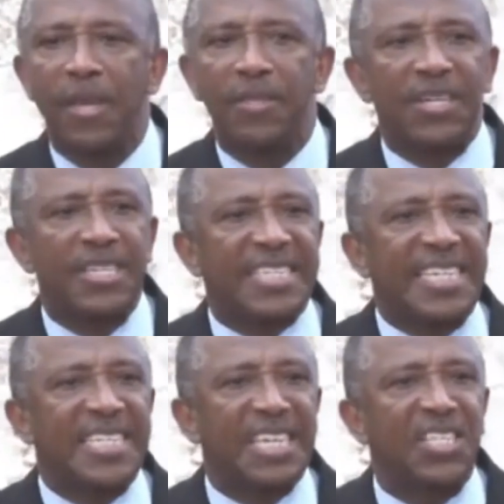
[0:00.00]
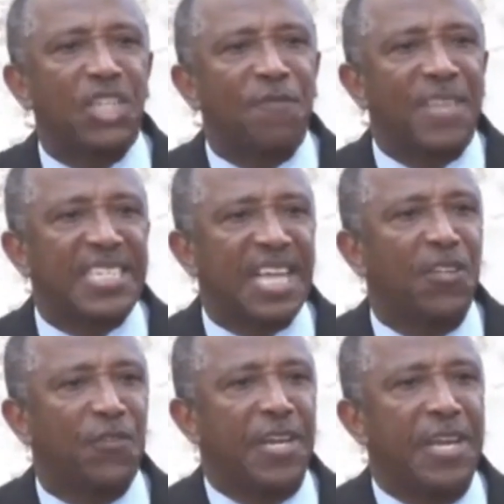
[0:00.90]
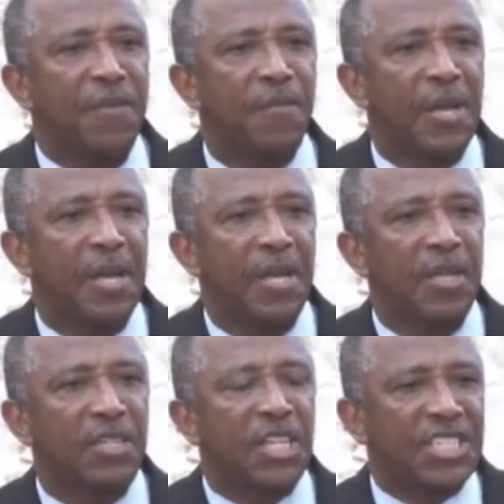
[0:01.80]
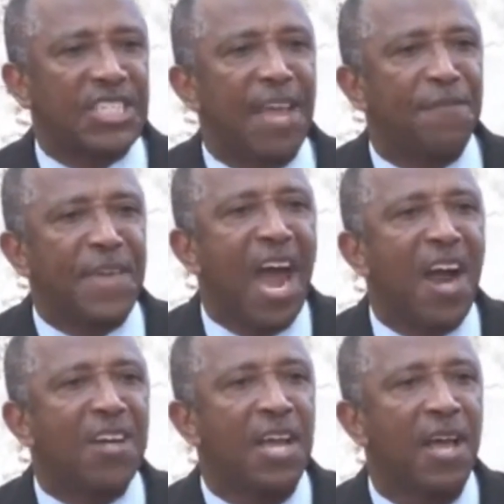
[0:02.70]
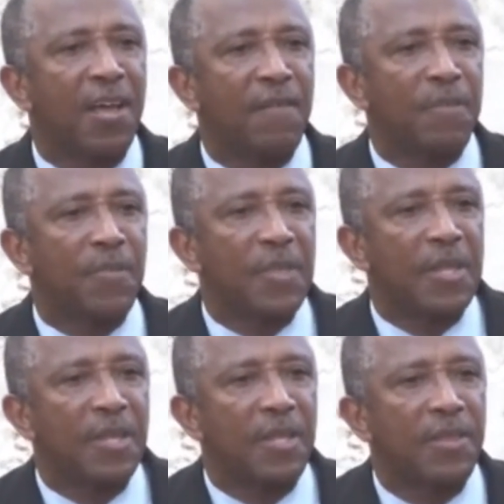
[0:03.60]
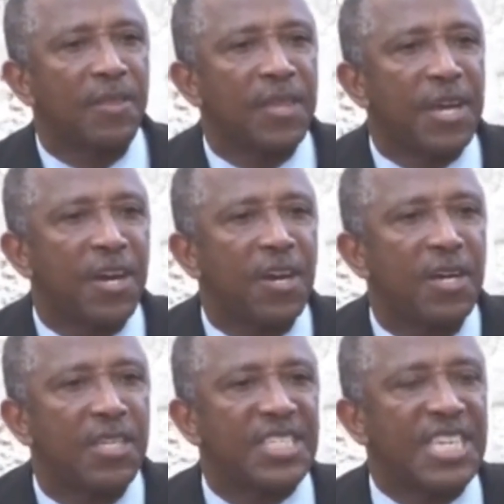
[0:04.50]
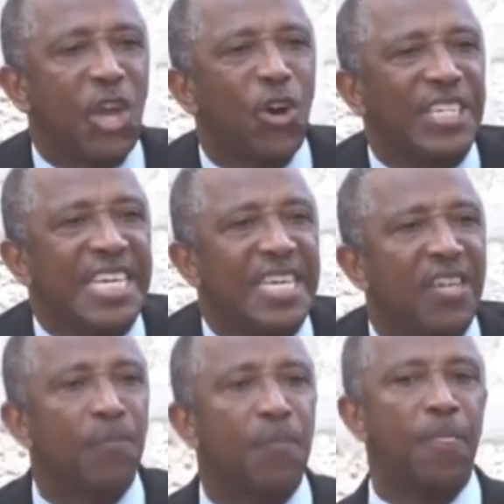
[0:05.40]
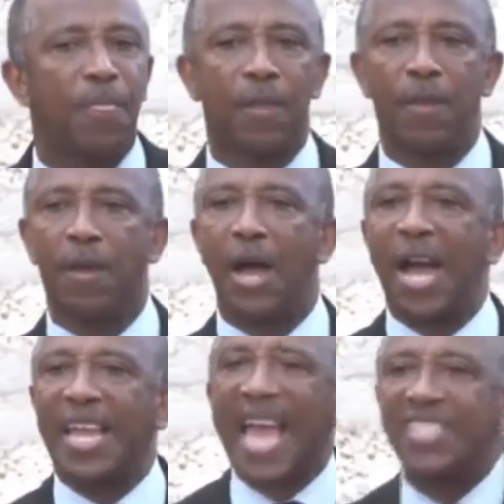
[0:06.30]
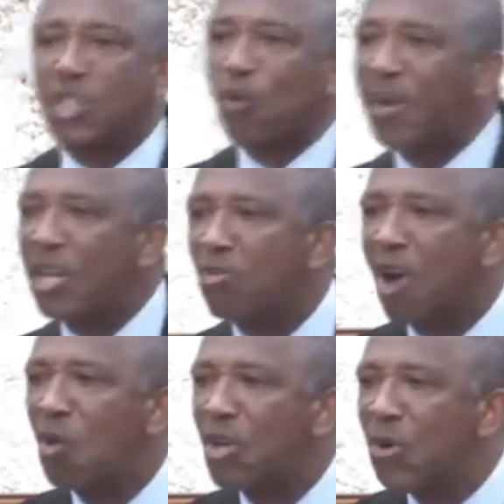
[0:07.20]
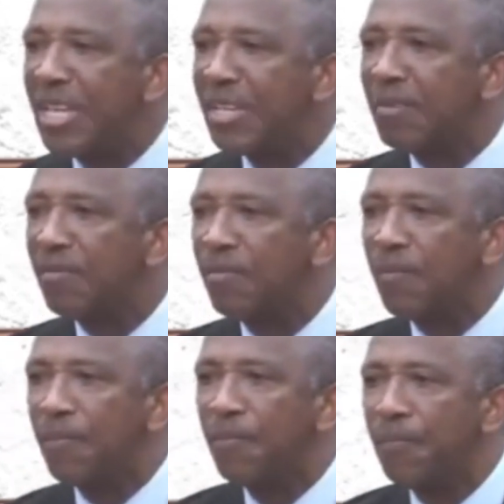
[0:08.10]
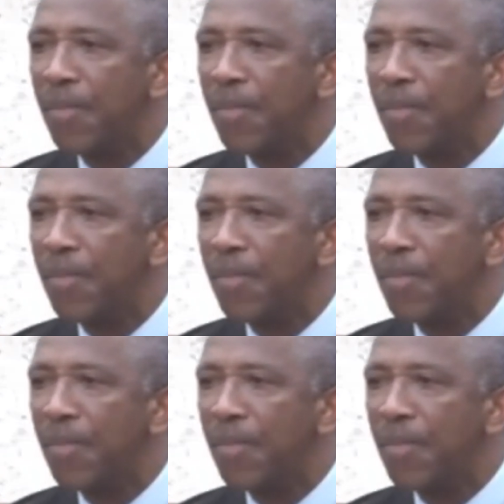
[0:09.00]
to the citizens of this country to safeguard their security against criminal wrongdoing?